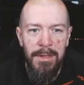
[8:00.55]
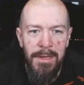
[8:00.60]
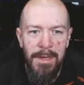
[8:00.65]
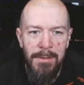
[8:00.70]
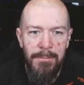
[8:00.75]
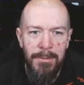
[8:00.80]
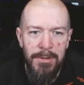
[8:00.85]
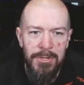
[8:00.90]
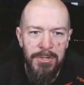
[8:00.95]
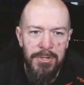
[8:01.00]

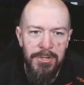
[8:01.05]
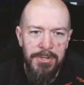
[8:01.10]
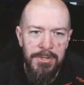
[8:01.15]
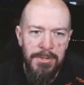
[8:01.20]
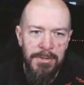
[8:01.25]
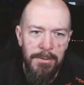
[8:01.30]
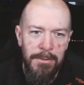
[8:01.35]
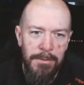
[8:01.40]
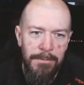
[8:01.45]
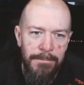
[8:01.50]
image
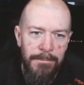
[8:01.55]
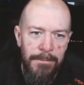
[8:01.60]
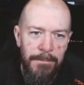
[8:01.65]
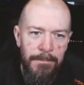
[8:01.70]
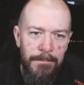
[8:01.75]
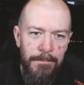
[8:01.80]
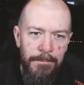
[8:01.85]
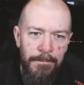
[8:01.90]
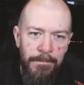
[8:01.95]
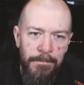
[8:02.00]
solved.
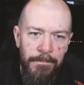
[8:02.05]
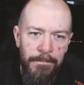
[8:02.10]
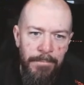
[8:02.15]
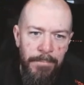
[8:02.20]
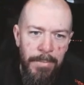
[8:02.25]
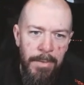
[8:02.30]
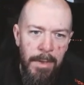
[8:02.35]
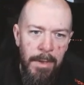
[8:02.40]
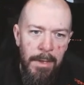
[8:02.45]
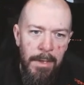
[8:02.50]

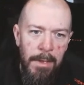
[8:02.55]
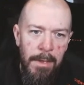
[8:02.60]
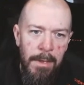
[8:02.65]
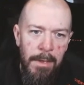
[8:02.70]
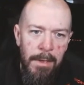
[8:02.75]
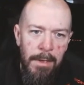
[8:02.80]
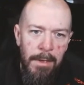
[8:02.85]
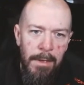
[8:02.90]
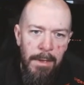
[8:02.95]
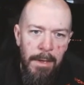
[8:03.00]

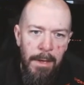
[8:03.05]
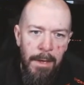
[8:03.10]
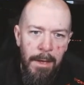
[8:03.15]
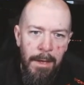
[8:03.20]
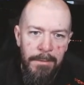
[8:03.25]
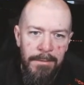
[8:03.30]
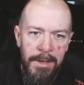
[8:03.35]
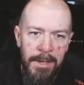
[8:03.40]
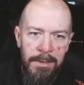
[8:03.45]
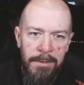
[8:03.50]

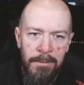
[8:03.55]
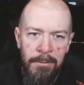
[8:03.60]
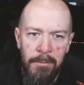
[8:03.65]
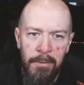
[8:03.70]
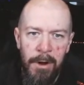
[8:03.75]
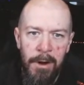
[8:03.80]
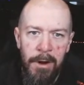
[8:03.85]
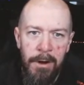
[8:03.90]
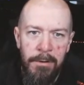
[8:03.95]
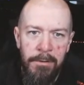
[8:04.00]
Then you
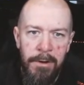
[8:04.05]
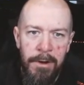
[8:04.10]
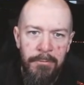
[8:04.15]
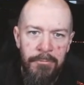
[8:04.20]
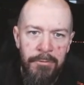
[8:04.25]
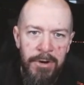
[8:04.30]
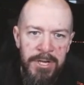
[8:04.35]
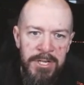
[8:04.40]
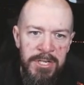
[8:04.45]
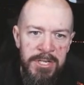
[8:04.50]
are
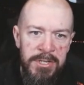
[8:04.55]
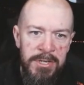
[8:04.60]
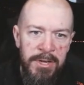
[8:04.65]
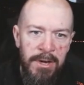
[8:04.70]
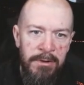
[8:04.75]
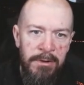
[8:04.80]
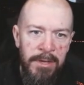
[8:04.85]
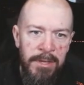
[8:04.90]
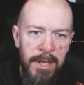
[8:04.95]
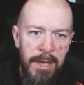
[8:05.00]

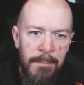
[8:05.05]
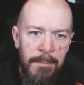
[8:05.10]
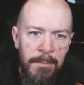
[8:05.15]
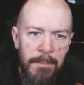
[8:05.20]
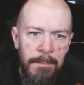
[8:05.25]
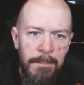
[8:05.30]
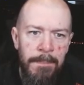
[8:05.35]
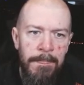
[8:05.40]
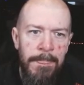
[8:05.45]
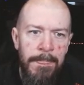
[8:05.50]
registering them,
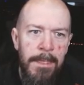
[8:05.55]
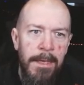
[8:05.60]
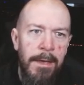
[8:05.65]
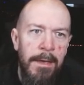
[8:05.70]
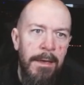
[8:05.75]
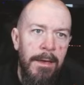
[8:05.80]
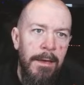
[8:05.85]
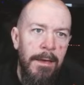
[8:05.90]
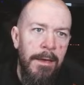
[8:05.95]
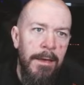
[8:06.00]

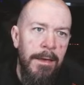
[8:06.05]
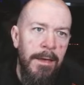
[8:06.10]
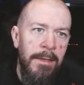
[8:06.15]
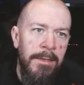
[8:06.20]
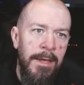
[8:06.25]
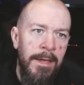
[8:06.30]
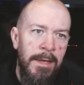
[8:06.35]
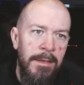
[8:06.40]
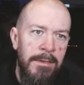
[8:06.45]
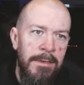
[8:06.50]
and
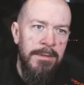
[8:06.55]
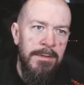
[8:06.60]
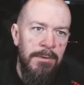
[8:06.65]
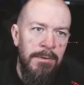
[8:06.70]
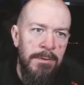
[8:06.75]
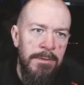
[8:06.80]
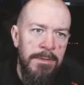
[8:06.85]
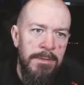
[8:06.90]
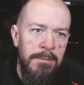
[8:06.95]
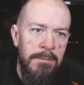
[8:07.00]
that
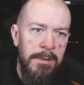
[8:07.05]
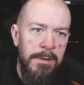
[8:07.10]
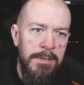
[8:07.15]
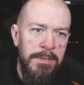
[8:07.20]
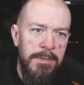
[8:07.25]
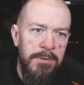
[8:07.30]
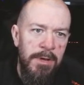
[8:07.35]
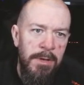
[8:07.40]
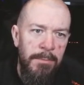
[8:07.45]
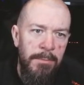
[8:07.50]
also a
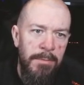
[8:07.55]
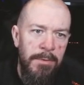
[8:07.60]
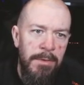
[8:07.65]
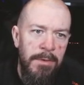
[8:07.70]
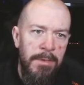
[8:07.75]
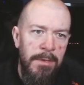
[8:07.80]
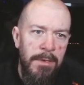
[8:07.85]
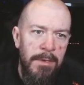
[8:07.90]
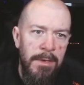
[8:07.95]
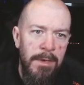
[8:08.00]

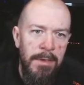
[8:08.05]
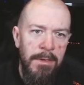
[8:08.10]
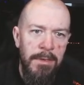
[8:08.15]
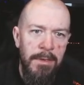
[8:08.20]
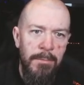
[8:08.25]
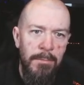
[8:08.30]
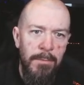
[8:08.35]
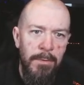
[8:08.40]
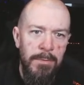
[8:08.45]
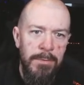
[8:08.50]
script in
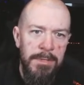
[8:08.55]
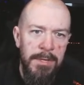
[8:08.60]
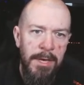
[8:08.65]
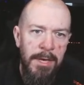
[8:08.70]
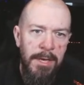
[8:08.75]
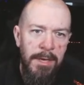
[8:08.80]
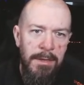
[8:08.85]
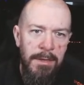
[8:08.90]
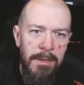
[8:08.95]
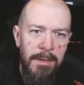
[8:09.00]
the
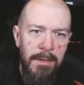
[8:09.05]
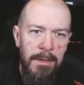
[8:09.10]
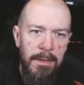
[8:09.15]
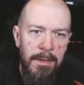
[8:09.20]
mosaic.